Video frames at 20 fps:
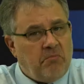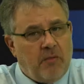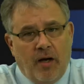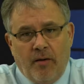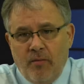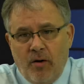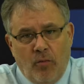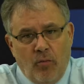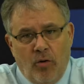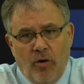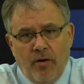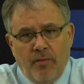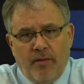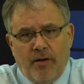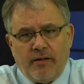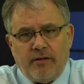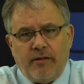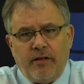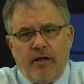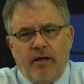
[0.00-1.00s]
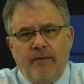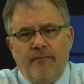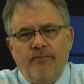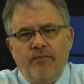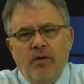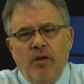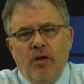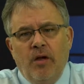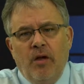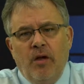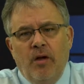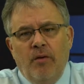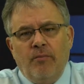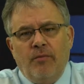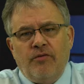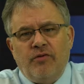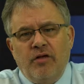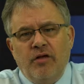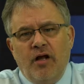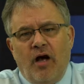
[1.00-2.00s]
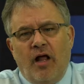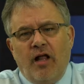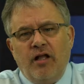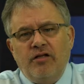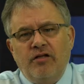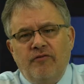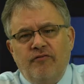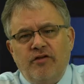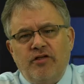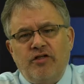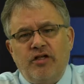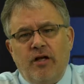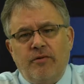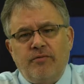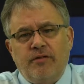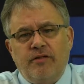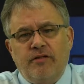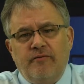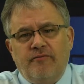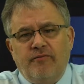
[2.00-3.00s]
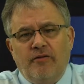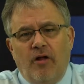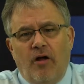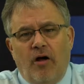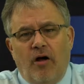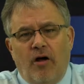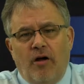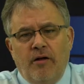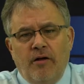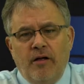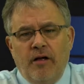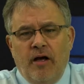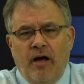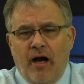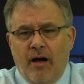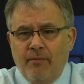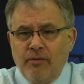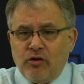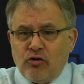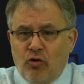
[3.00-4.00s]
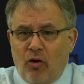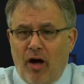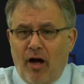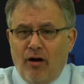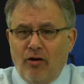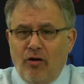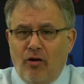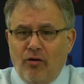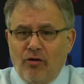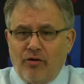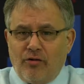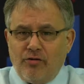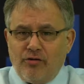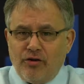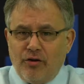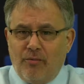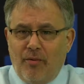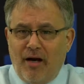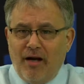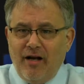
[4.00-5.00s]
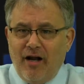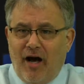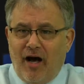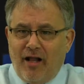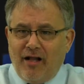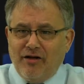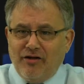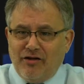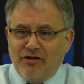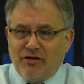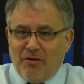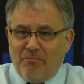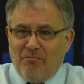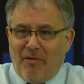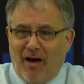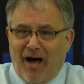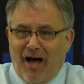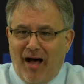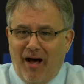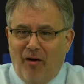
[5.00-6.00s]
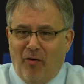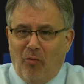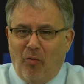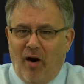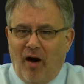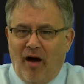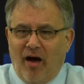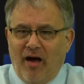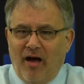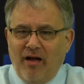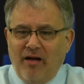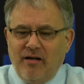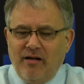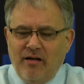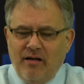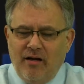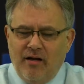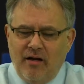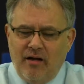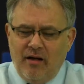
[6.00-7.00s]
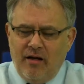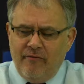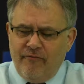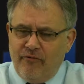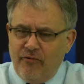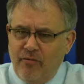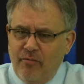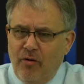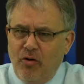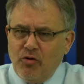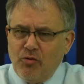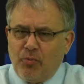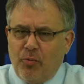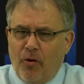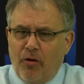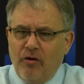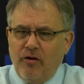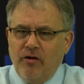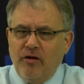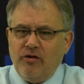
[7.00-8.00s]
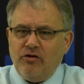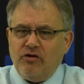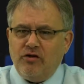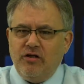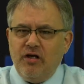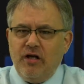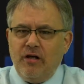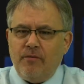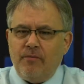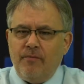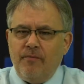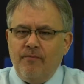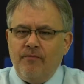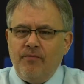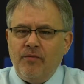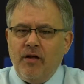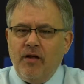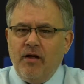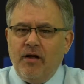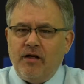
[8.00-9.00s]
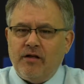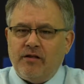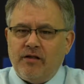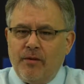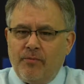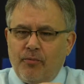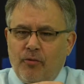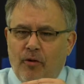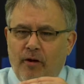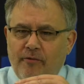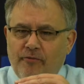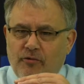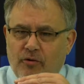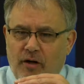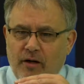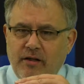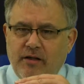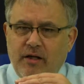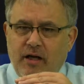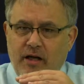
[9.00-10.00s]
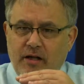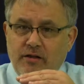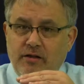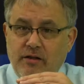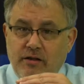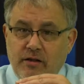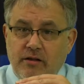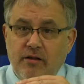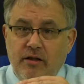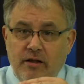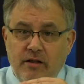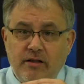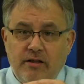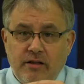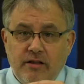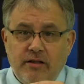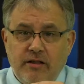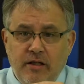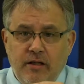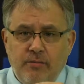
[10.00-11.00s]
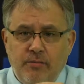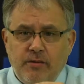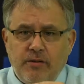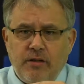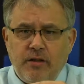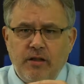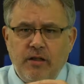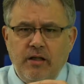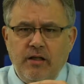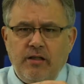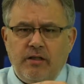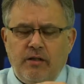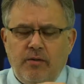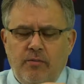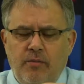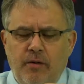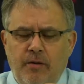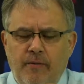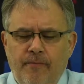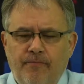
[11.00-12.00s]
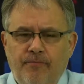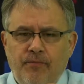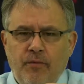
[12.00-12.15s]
I'm not worried about that. But the knowledge of the substantive law, I'm a trial lawyer, so my knowledge is a mile wide and for the most part an inch deep, except where I've tried cases, and then it's as deep as it needs to be.